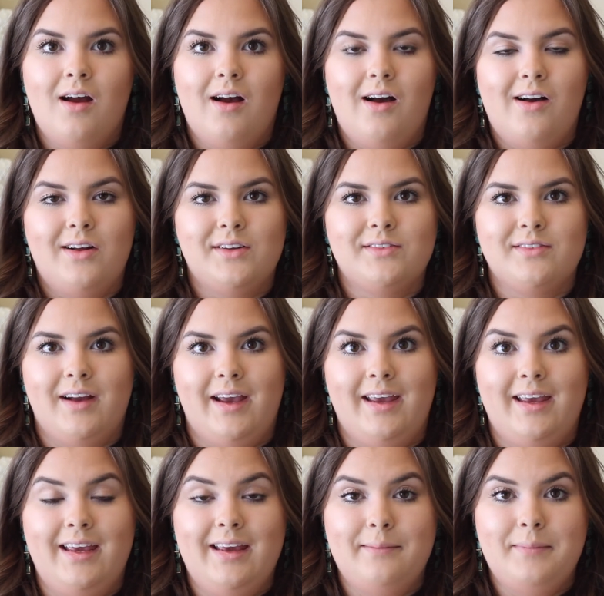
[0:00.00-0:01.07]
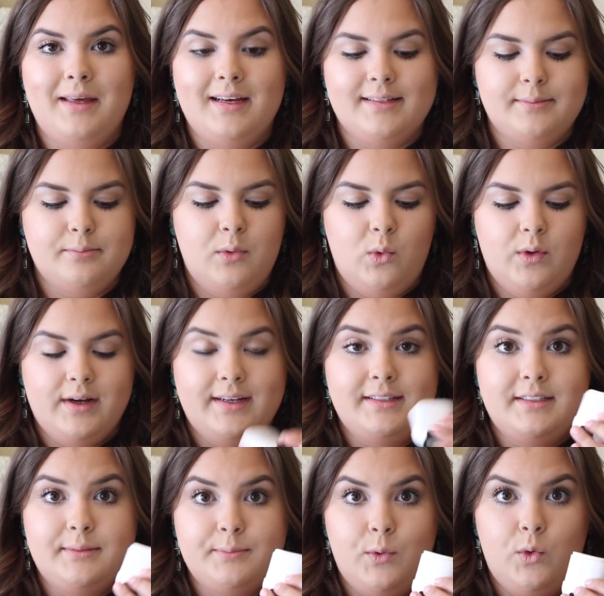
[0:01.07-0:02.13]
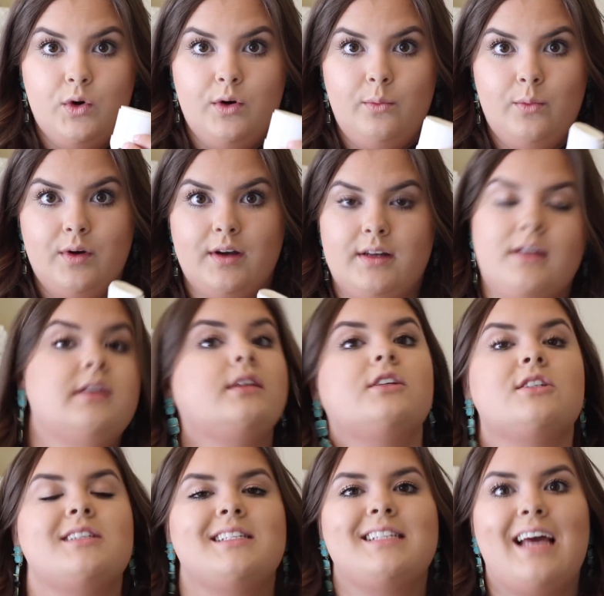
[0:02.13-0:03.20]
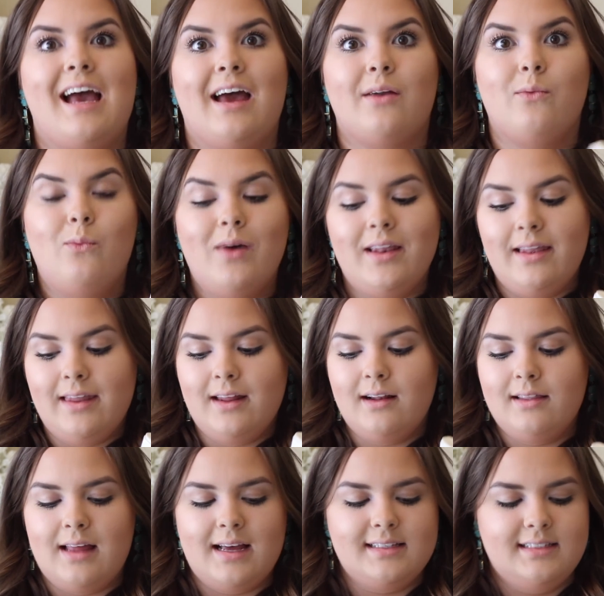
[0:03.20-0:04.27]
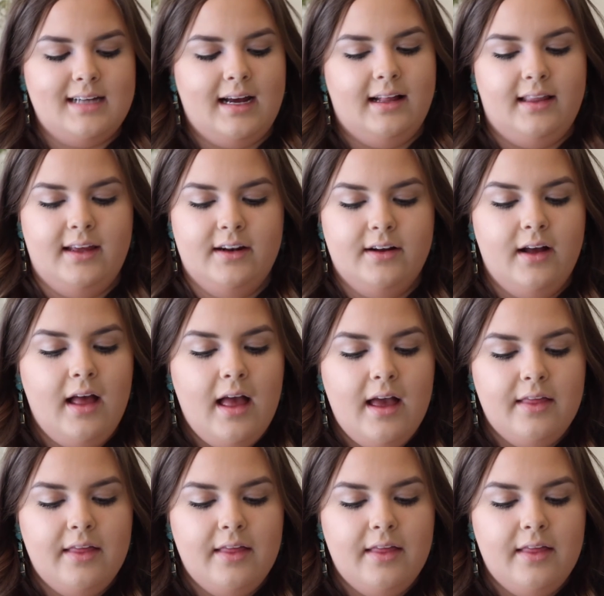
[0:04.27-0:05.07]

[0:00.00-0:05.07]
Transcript: Alright, and because more is more, we're going to just add one little last highlighter.